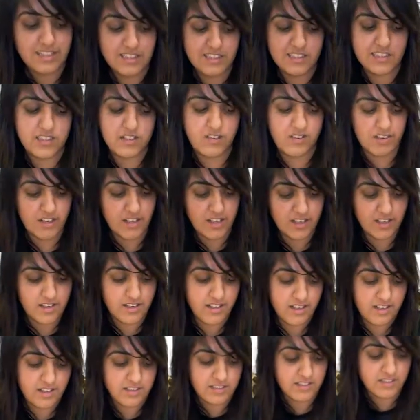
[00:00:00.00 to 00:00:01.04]
screening
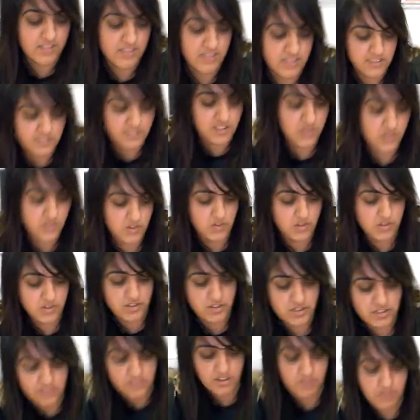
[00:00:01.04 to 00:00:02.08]
test. This is used to
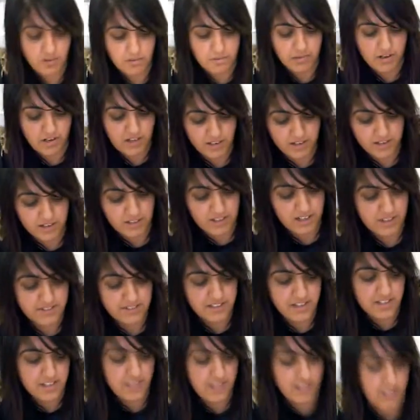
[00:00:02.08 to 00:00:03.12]
see if your partner has
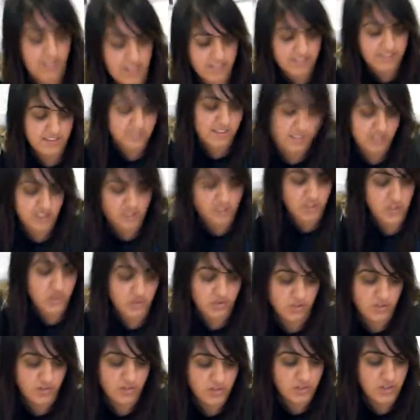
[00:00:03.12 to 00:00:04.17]
any health
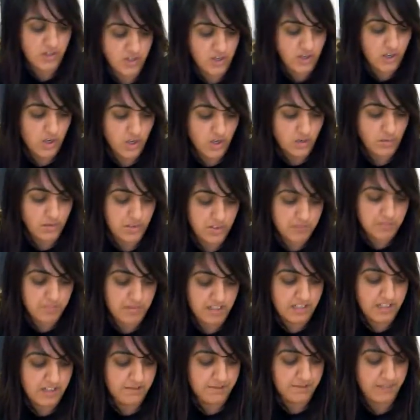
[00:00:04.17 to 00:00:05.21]
issues which
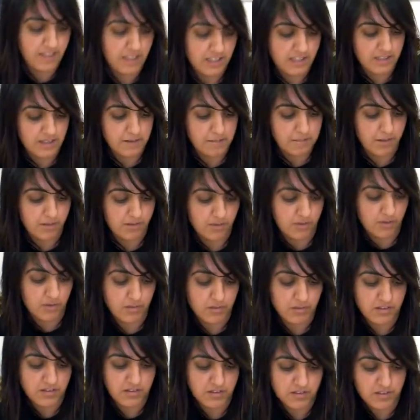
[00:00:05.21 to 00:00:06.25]
might affect their
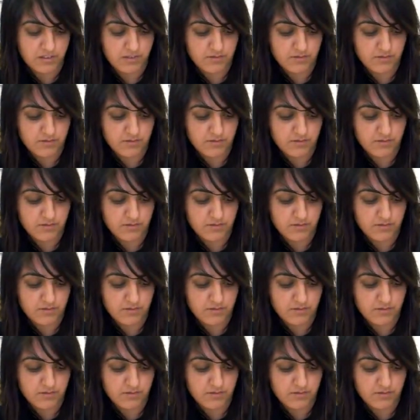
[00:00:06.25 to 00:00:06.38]
performance.